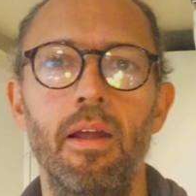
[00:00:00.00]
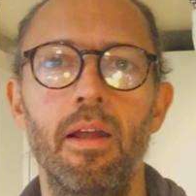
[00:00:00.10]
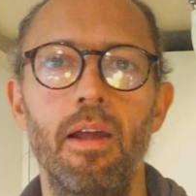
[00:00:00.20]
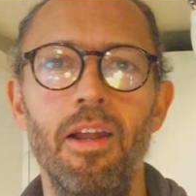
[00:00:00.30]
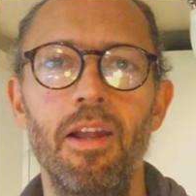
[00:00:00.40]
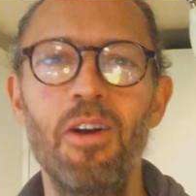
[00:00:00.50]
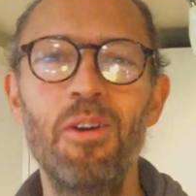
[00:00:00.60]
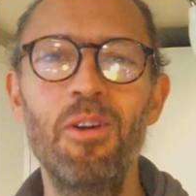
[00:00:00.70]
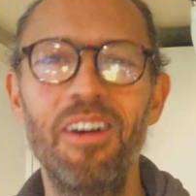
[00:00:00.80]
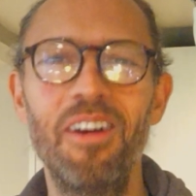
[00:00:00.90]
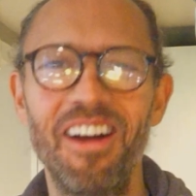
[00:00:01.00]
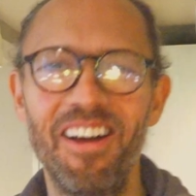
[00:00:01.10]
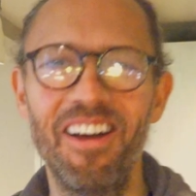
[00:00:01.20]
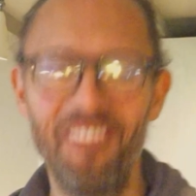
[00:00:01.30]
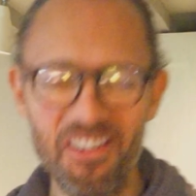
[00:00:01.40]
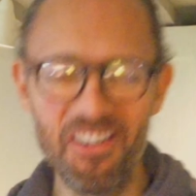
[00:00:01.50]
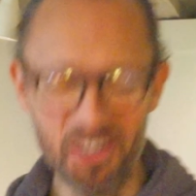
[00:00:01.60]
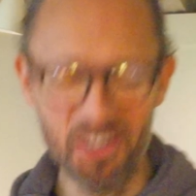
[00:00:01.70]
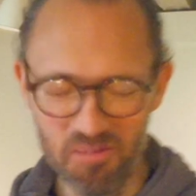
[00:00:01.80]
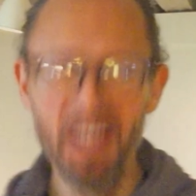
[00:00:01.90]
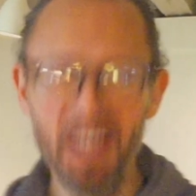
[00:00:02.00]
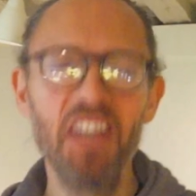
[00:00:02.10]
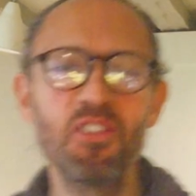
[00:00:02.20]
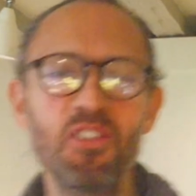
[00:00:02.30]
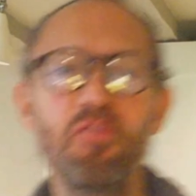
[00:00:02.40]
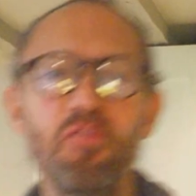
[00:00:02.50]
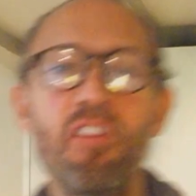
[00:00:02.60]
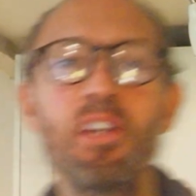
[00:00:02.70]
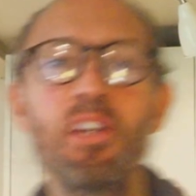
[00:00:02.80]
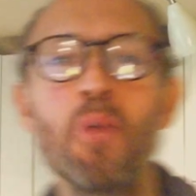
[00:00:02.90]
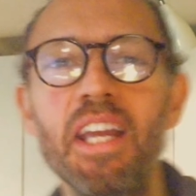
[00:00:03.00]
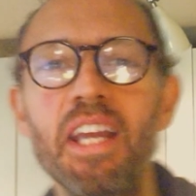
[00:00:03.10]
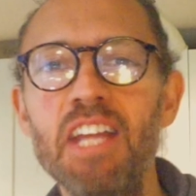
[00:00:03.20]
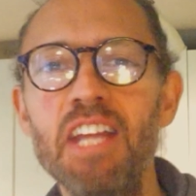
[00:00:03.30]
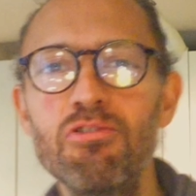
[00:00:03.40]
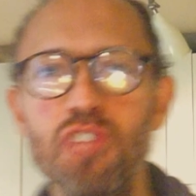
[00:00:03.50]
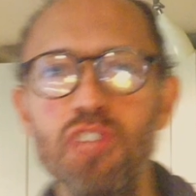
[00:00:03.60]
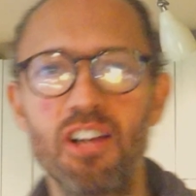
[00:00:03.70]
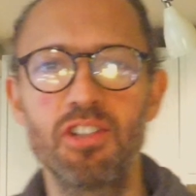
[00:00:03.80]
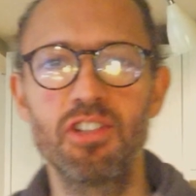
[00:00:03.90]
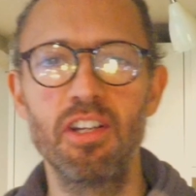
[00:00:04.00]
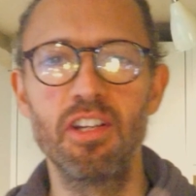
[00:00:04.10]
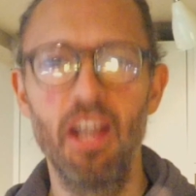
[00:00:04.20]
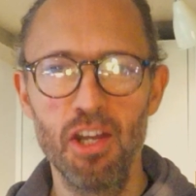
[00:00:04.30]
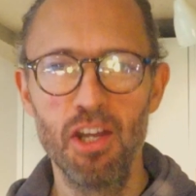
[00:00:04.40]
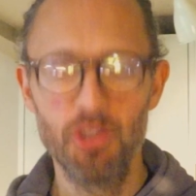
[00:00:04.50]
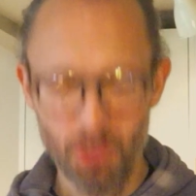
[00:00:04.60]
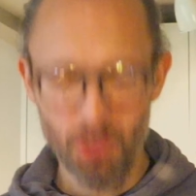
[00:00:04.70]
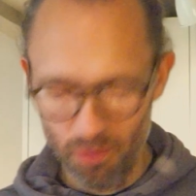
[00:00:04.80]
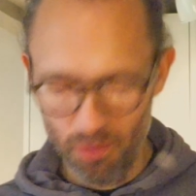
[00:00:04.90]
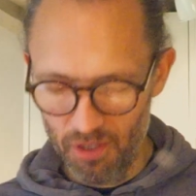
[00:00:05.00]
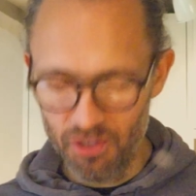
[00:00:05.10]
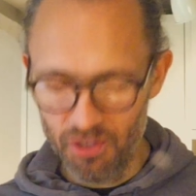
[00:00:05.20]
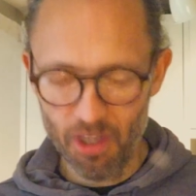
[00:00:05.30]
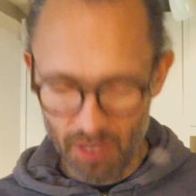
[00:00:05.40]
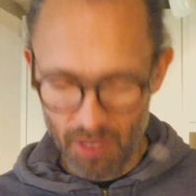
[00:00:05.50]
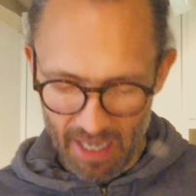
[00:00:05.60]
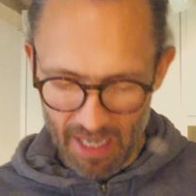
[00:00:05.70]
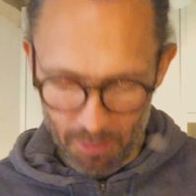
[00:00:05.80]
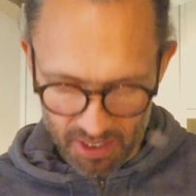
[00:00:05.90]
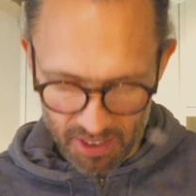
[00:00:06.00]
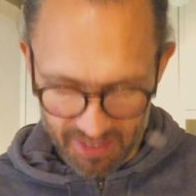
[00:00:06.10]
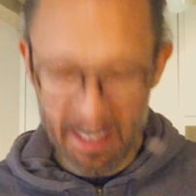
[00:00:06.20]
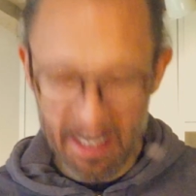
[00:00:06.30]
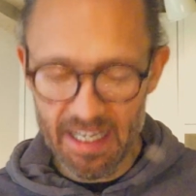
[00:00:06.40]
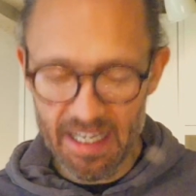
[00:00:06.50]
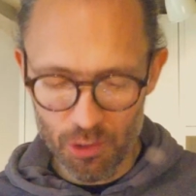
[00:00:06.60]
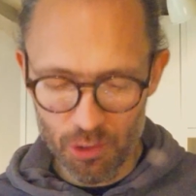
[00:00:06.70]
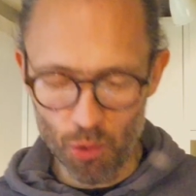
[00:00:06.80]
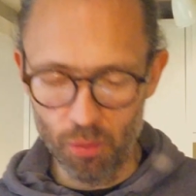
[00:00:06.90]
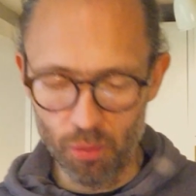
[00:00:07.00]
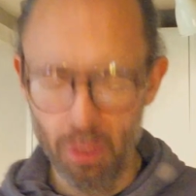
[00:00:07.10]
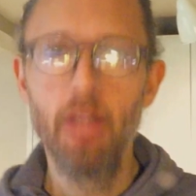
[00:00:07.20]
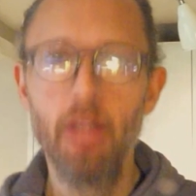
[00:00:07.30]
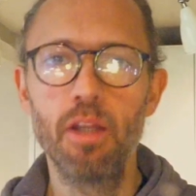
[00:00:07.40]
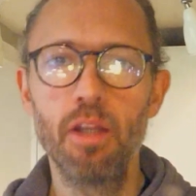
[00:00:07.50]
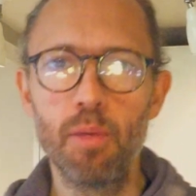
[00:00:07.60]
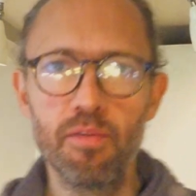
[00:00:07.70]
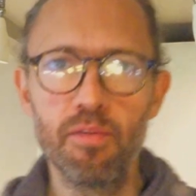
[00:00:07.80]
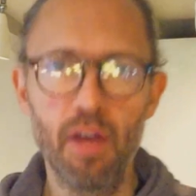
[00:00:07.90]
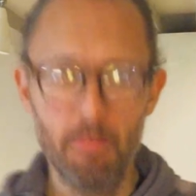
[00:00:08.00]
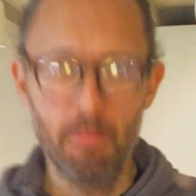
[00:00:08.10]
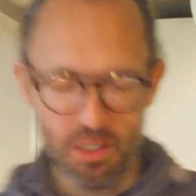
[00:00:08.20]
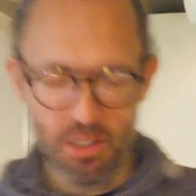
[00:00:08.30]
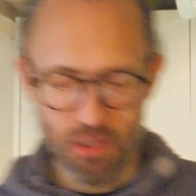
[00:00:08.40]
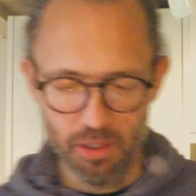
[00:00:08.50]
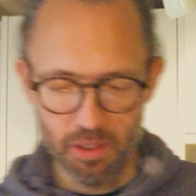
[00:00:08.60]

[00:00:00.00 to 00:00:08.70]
Hello, welcome to a very quick introduction to the Zoe app and the scanning tool that we've mentioned.